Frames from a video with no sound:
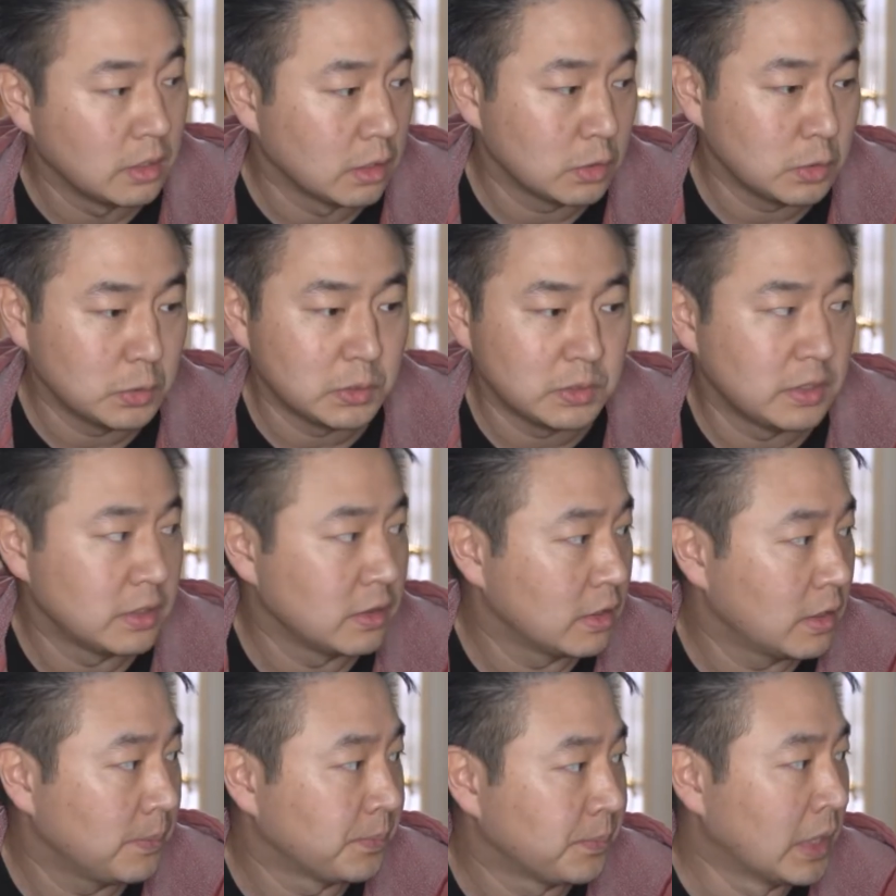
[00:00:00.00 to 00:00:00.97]
included in
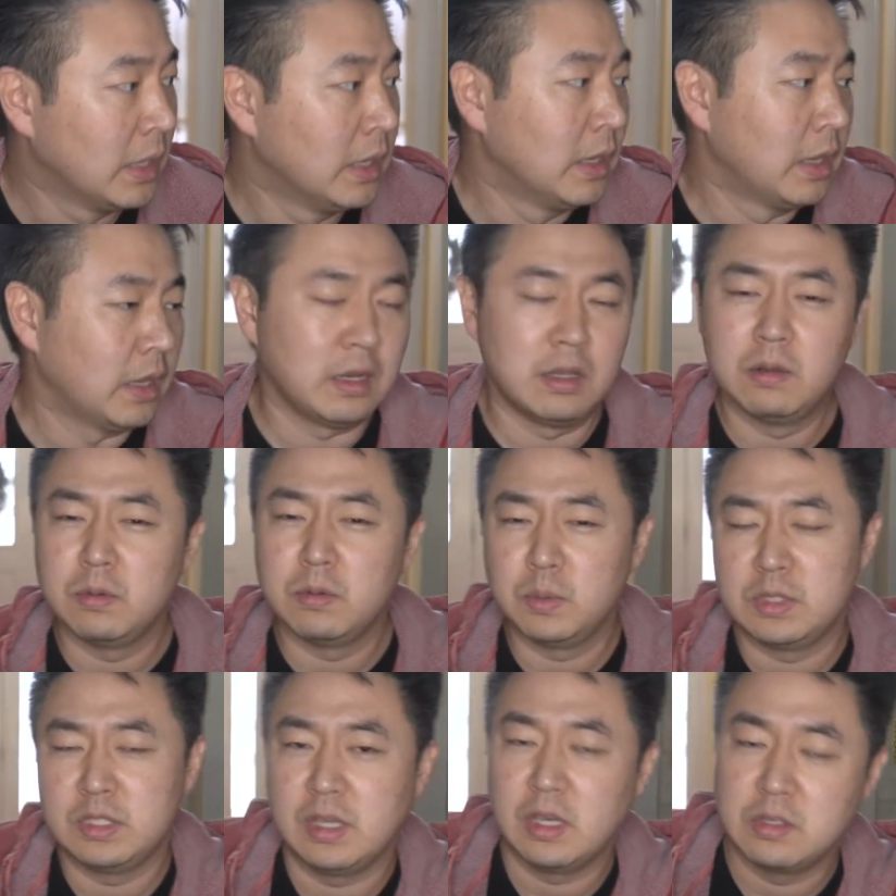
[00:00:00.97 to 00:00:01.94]
them, and I know
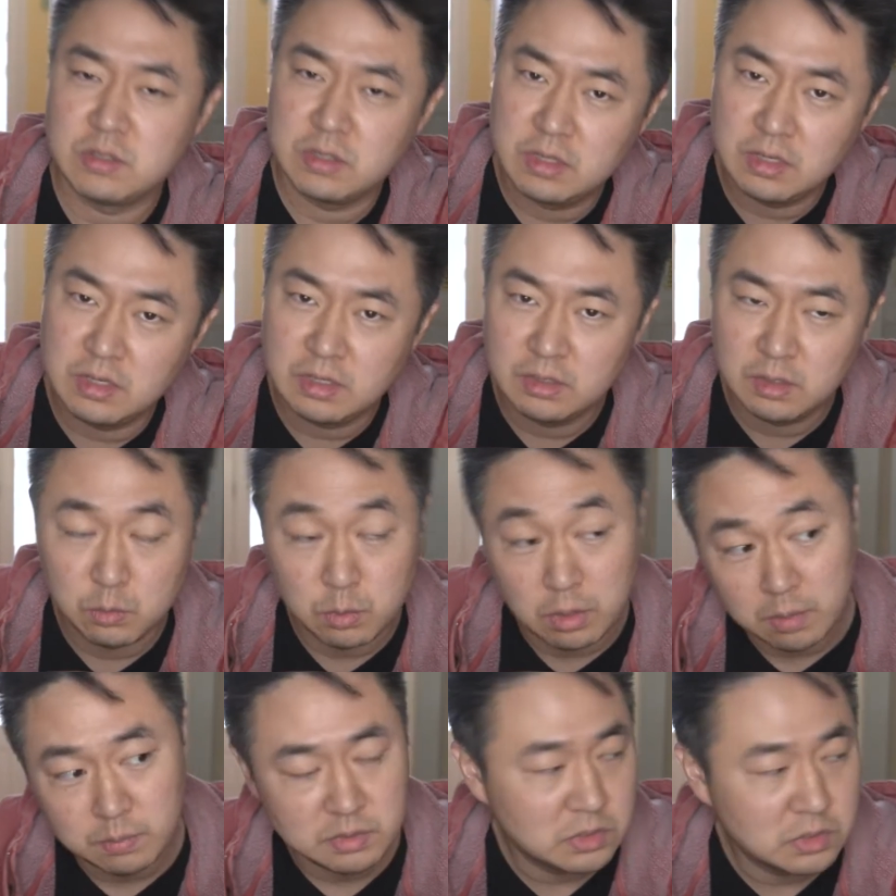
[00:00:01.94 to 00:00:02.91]
what you guys are thinking, like,
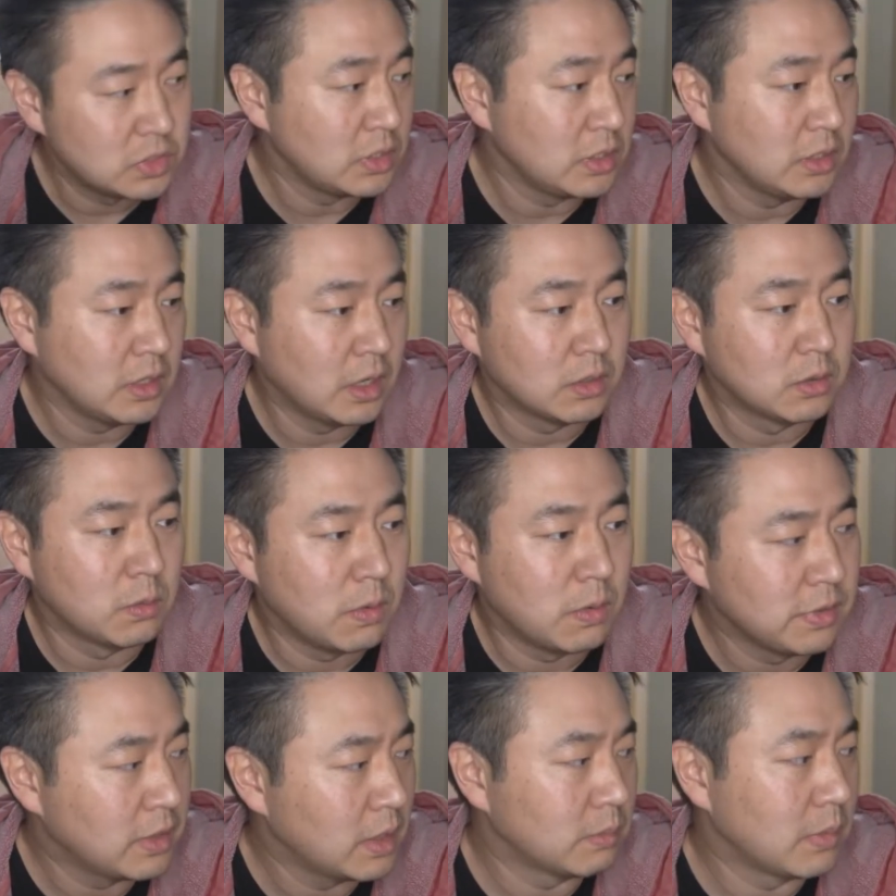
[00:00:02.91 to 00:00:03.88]
well, MSG, I don't
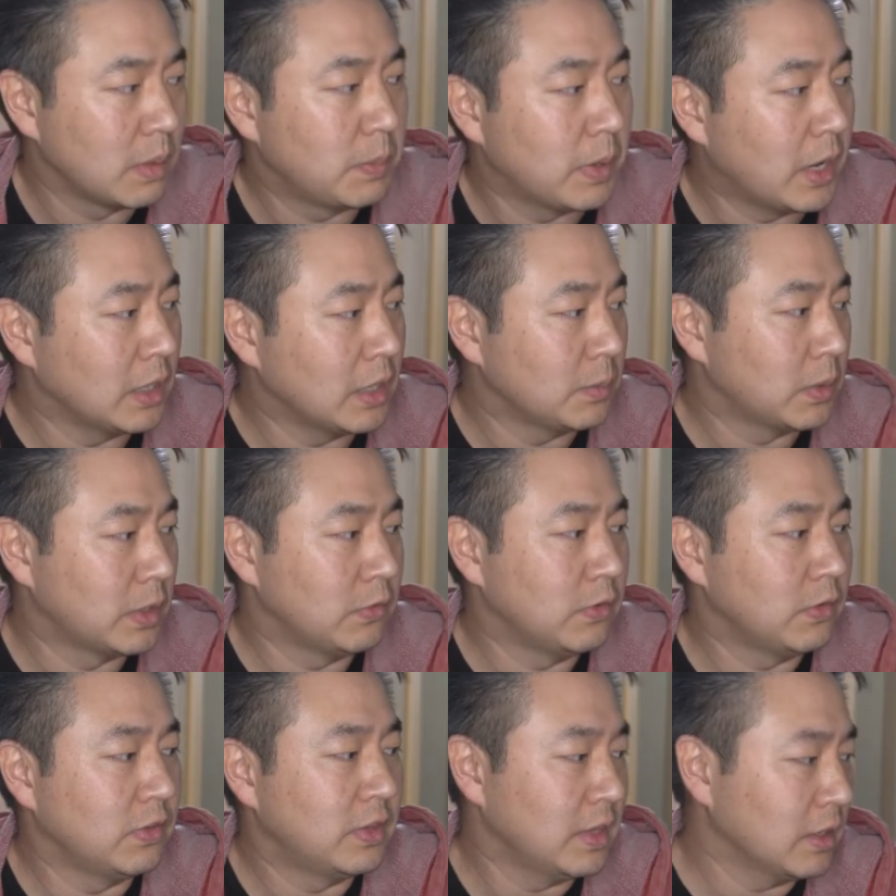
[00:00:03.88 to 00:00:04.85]
want that in my body. But if
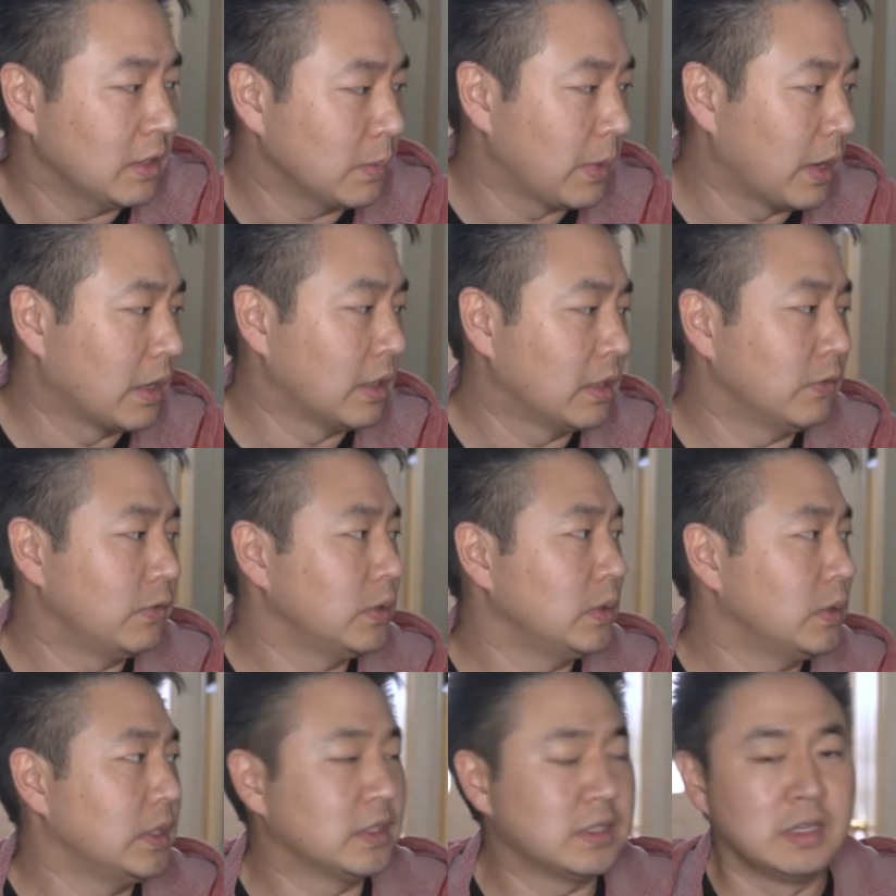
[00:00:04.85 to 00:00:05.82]
you think about it, if
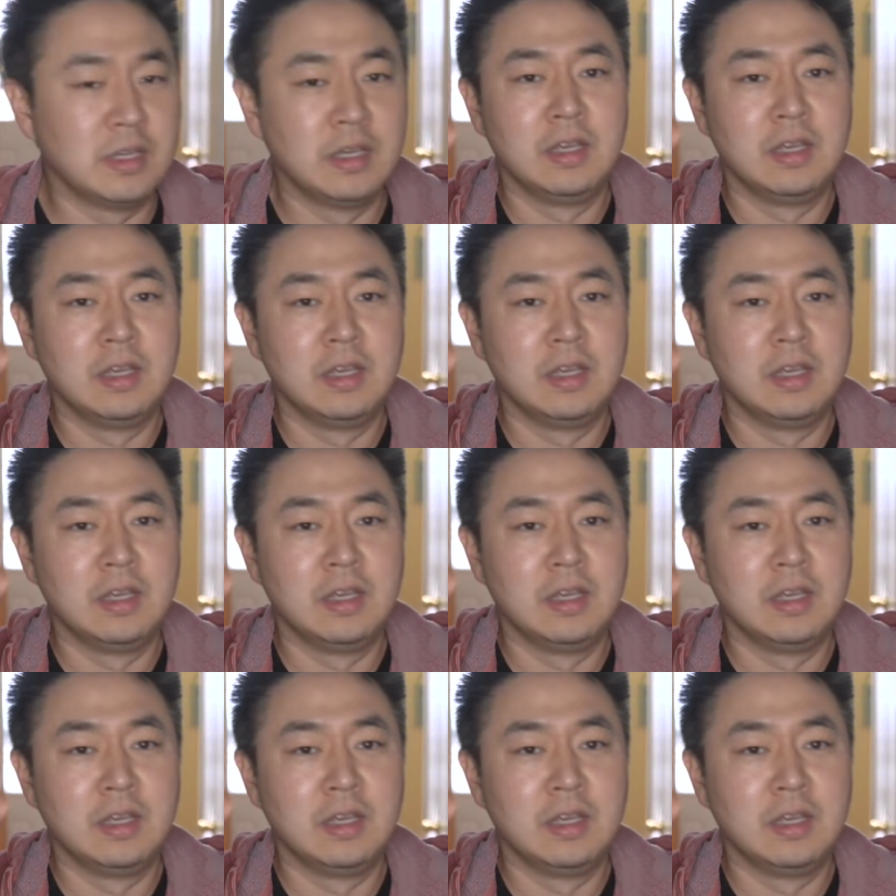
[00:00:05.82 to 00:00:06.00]
you eat